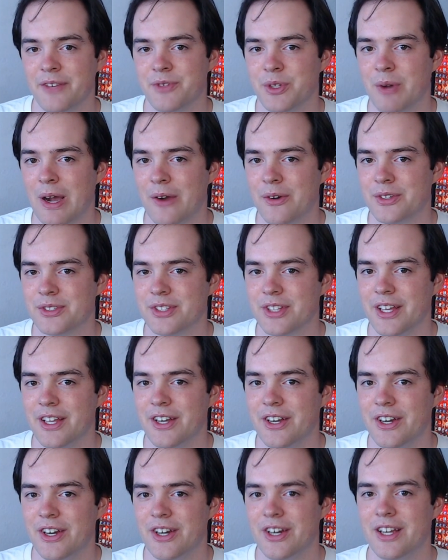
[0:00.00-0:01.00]
hours
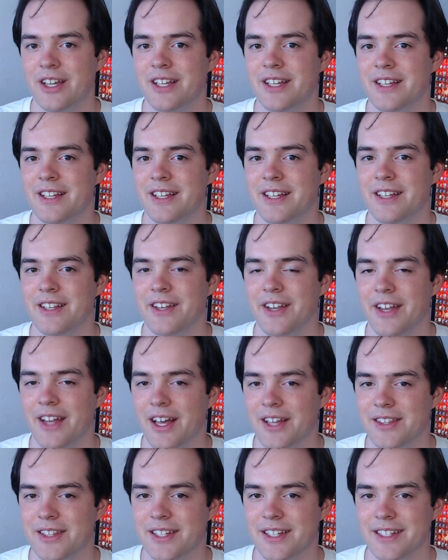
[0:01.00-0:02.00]
later,
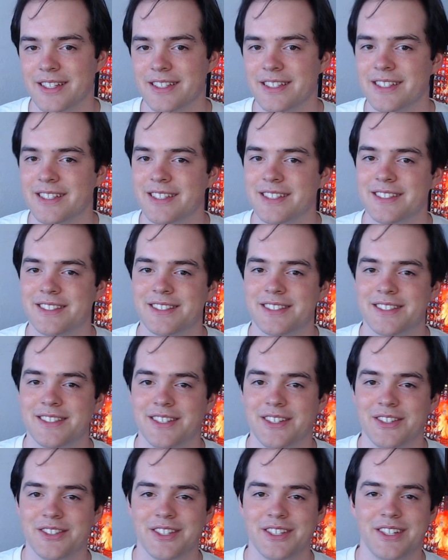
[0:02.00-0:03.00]
nothing. Still
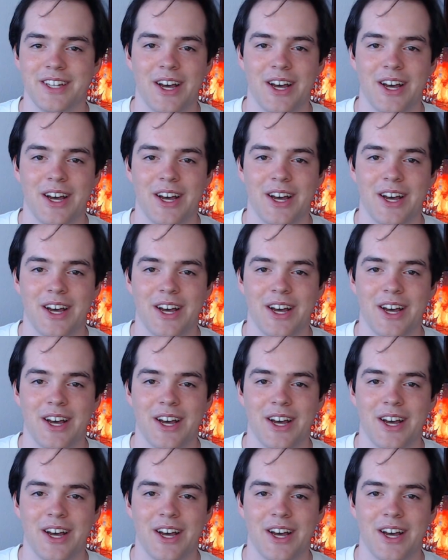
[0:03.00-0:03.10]
did not